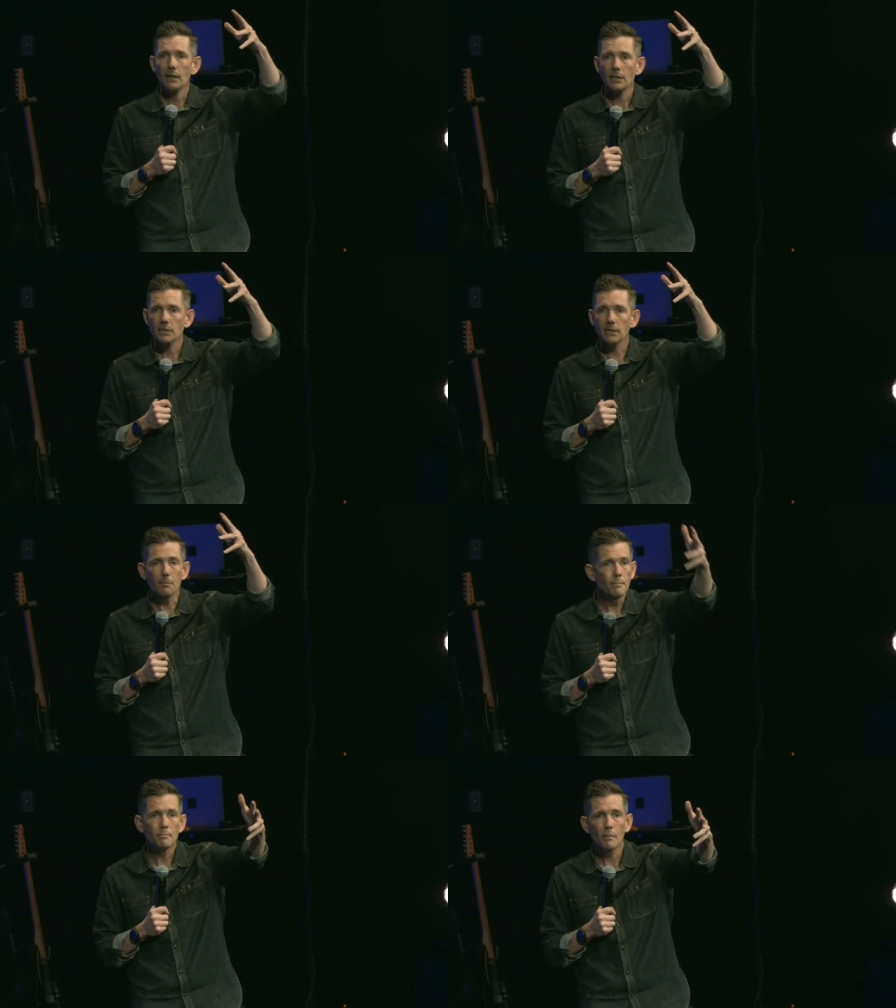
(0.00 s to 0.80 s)

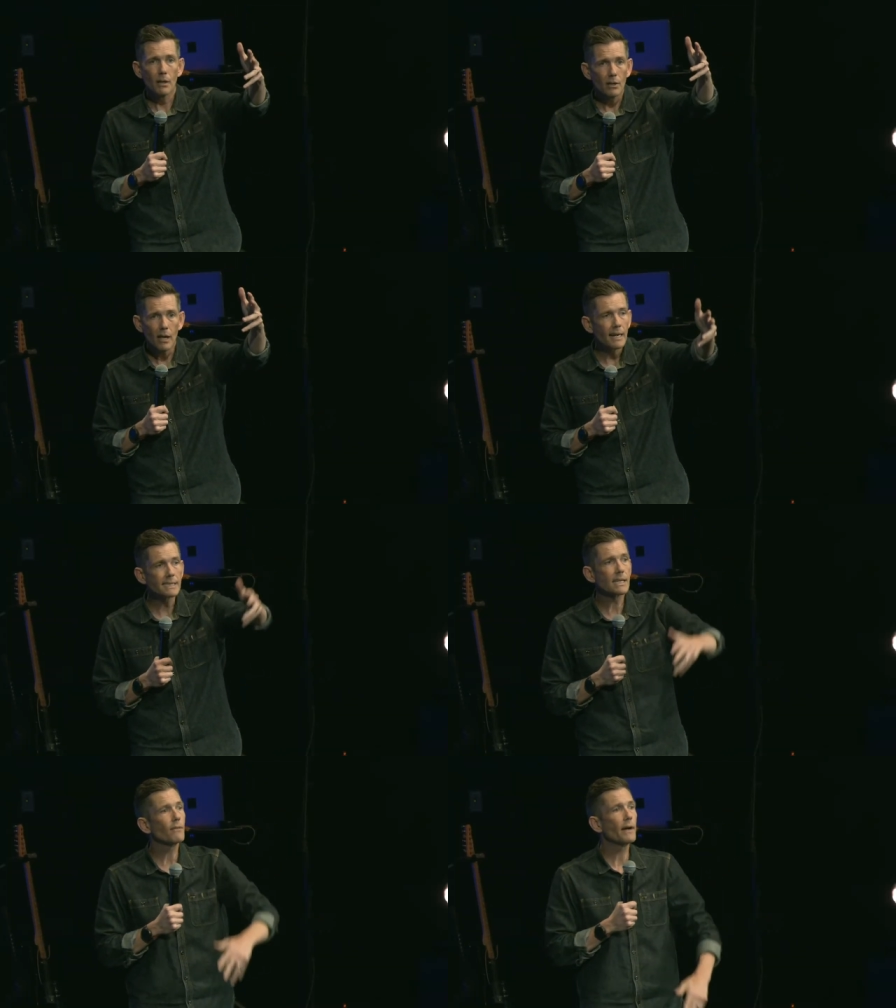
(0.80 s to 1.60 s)
some lot of
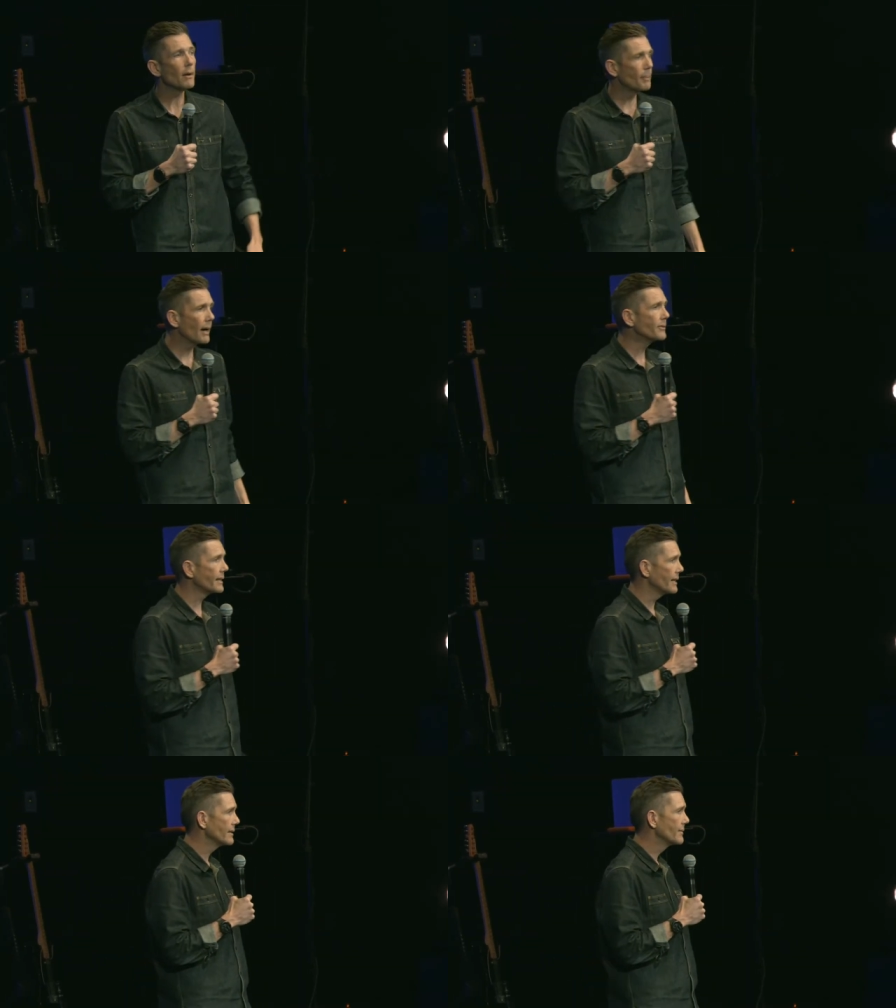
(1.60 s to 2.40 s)
self-help out
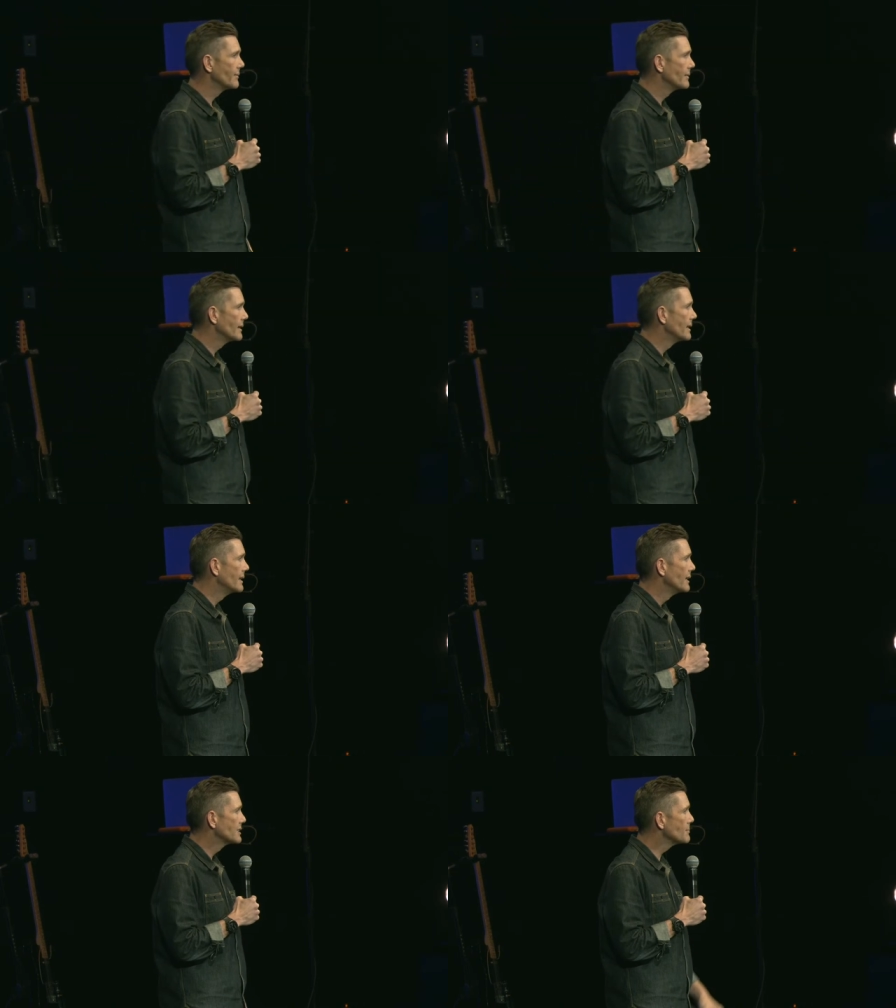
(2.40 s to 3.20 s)
there
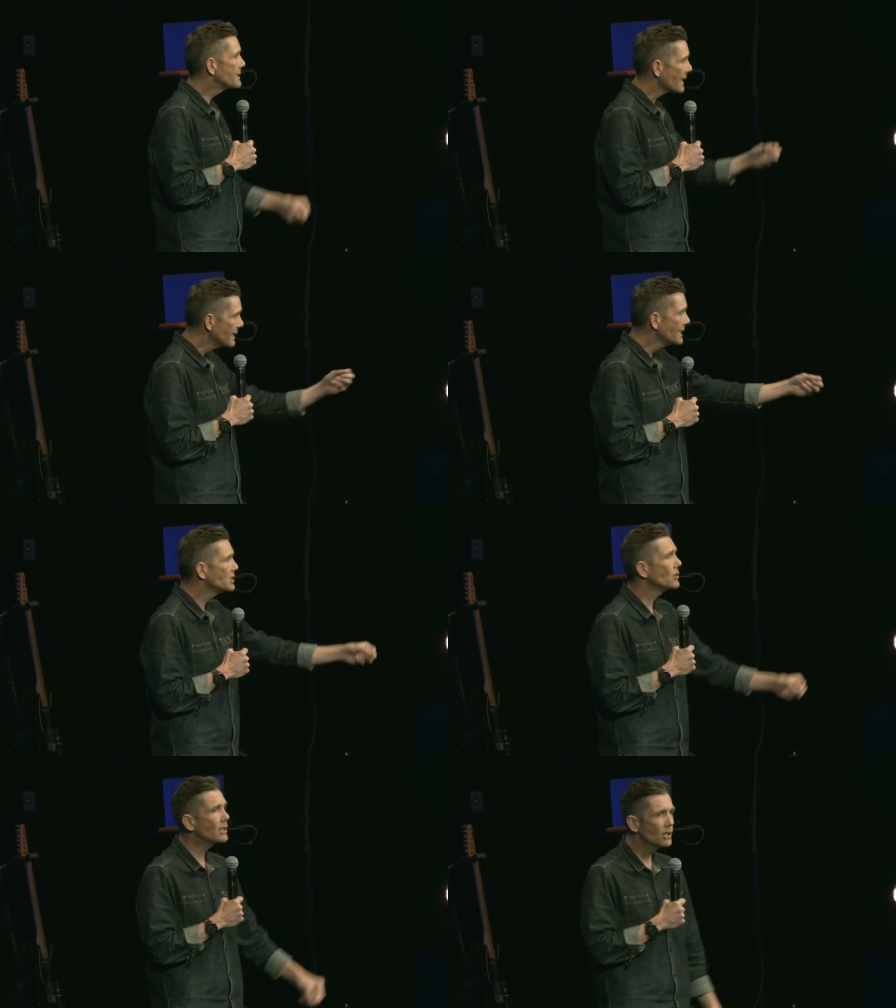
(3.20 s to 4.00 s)
some techniques
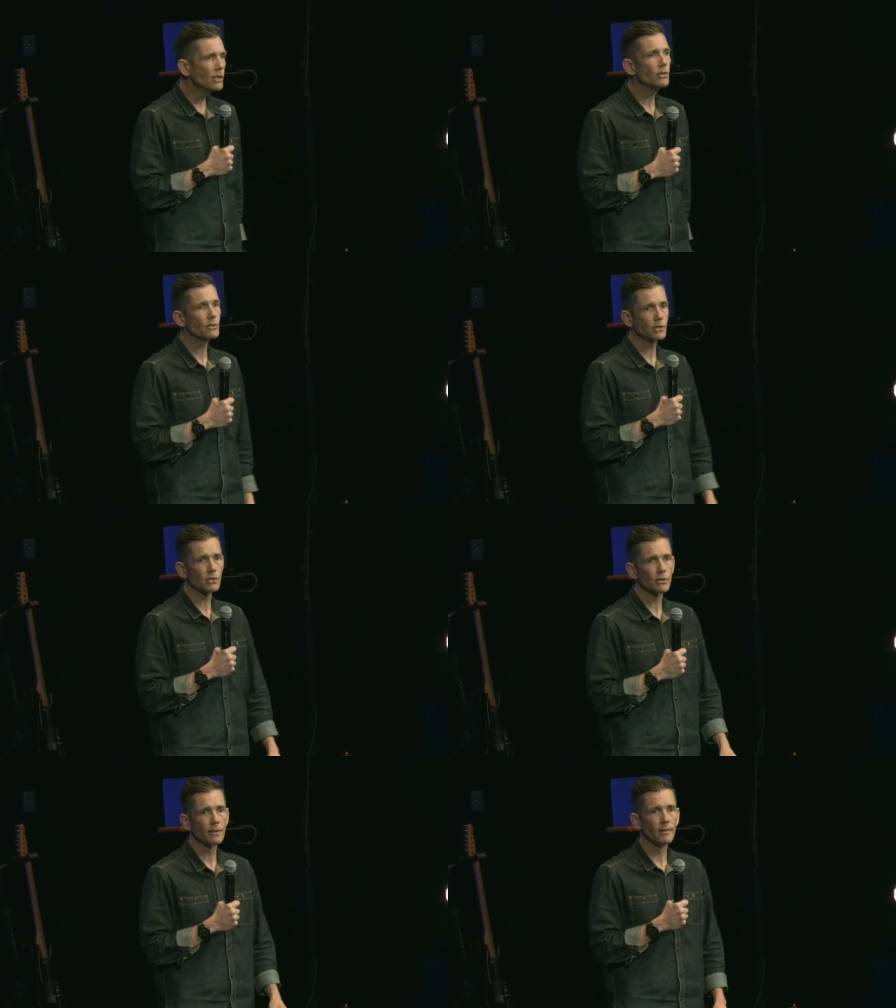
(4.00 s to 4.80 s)
you can
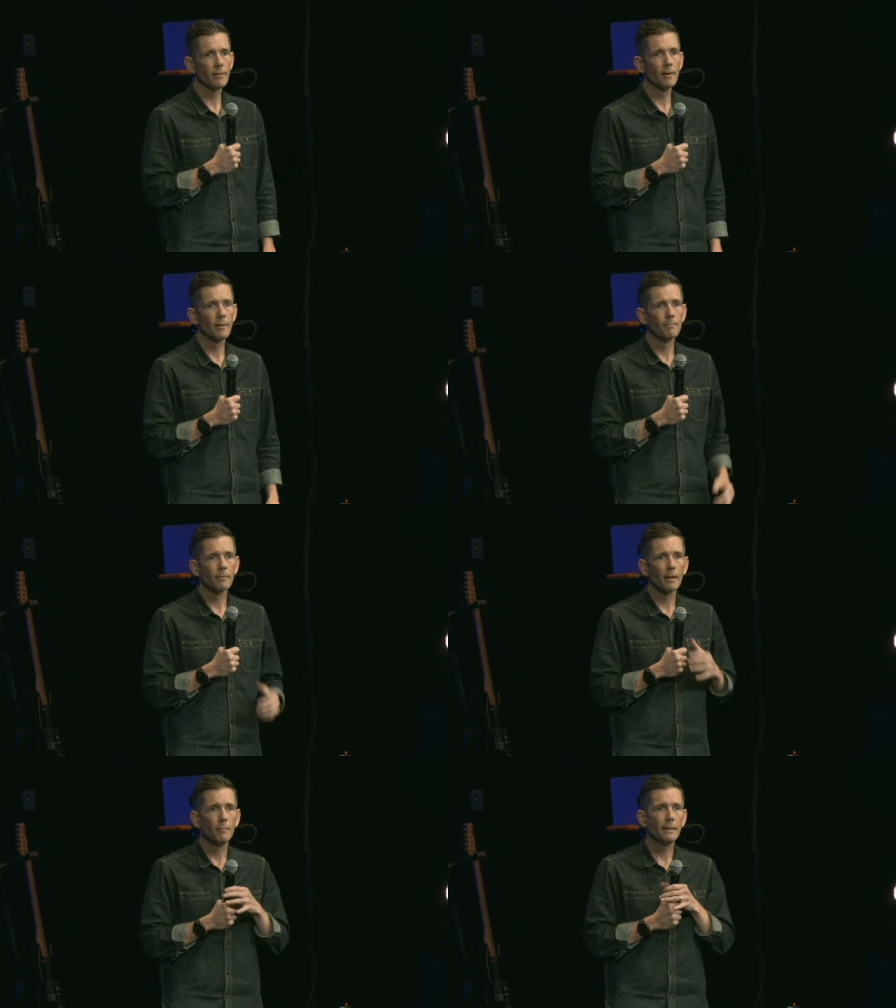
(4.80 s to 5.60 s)
use.
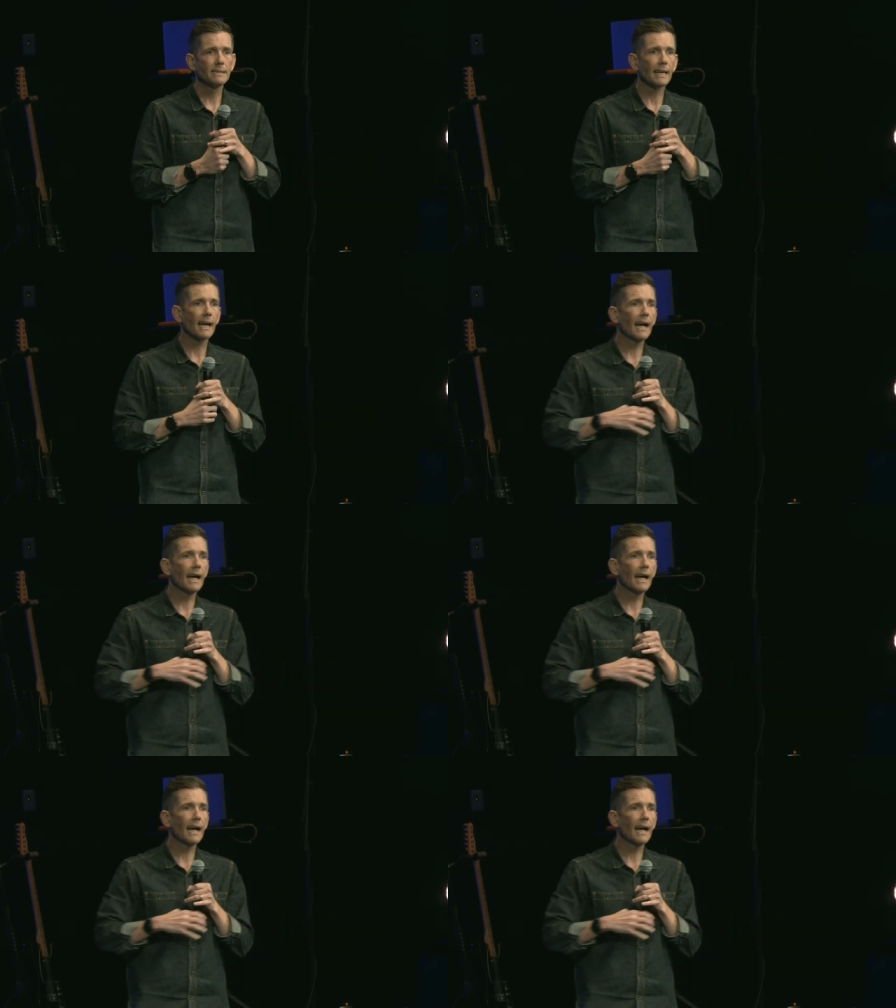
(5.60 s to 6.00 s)
But he's like, I